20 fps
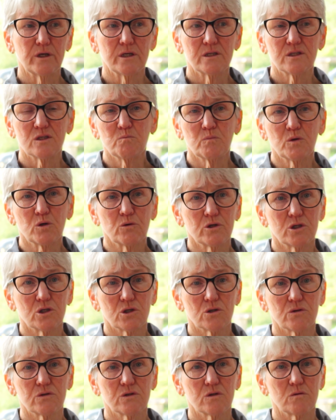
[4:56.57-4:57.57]
There's
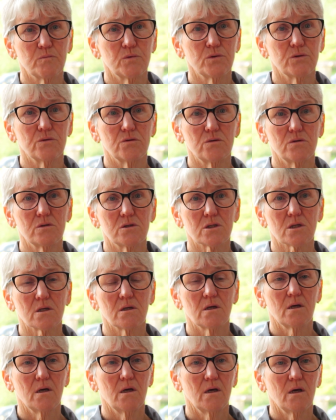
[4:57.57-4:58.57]
spiritual support.
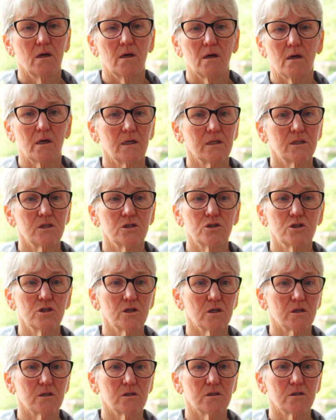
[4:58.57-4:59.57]
It's
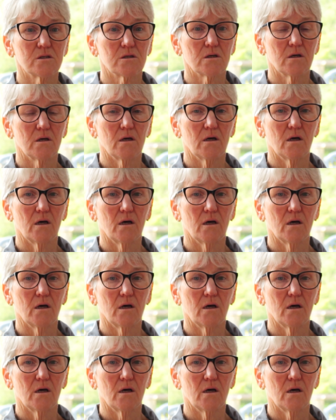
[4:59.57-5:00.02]
just